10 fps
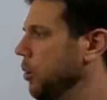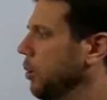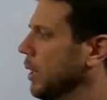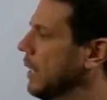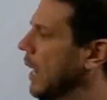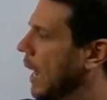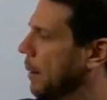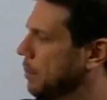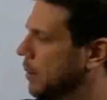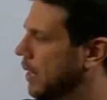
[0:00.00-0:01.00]
would only
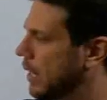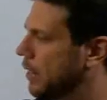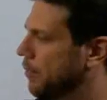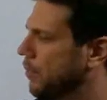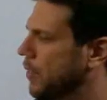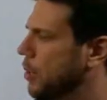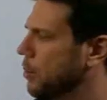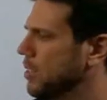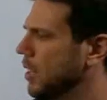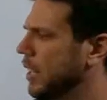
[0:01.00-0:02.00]
happen if there
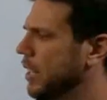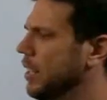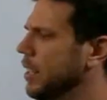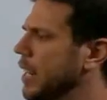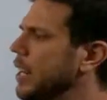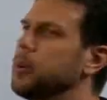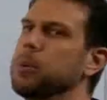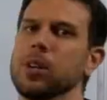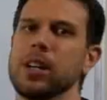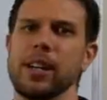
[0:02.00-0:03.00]
was an
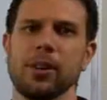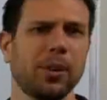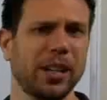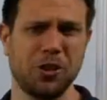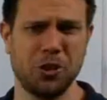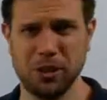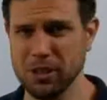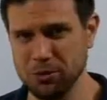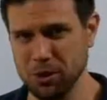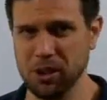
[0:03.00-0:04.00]
inquiry on
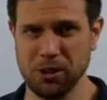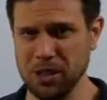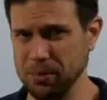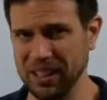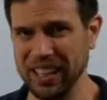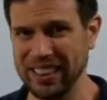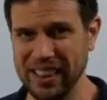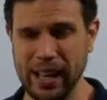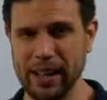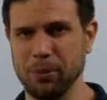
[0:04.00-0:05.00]
insurance fraud or something like
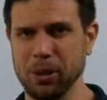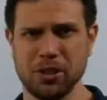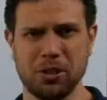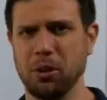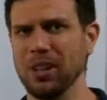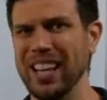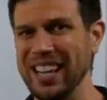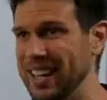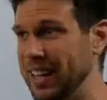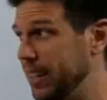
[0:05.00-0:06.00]
that, where stolen
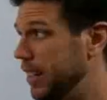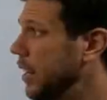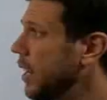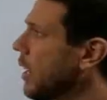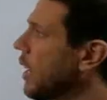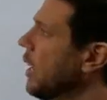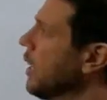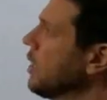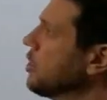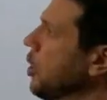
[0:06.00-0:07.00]
identity.
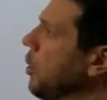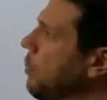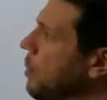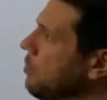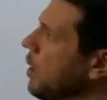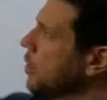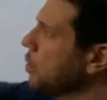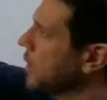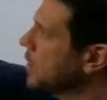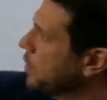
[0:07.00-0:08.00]
So I want to run
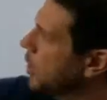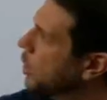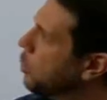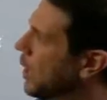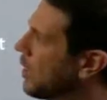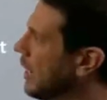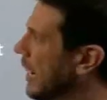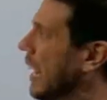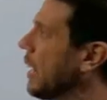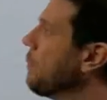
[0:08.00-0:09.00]
through this very quickly
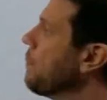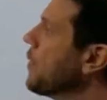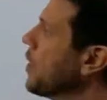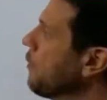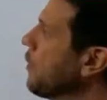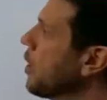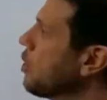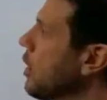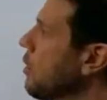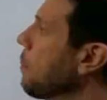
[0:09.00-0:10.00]
again. The Fair
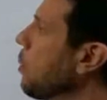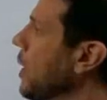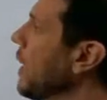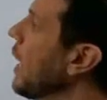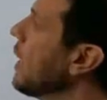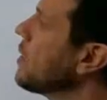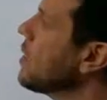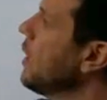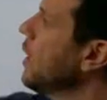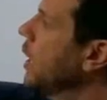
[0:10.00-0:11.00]
Credit Reporting Act
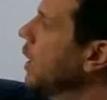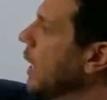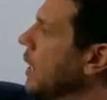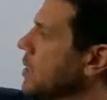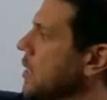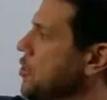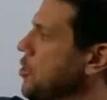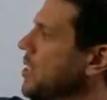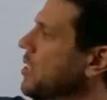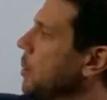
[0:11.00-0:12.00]
allows the
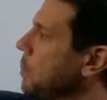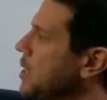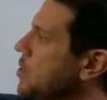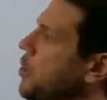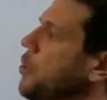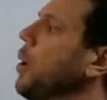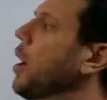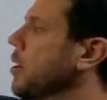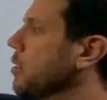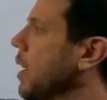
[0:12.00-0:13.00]
insurance companies to do
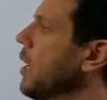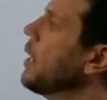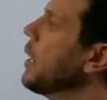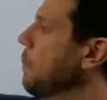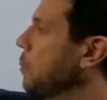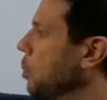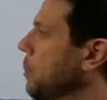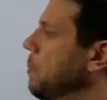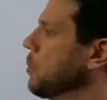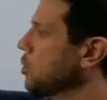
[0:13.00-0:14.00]
underwriting and pull
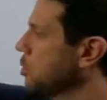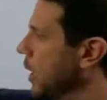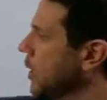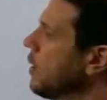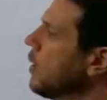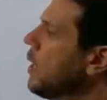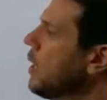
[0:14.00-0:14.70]
people's credit.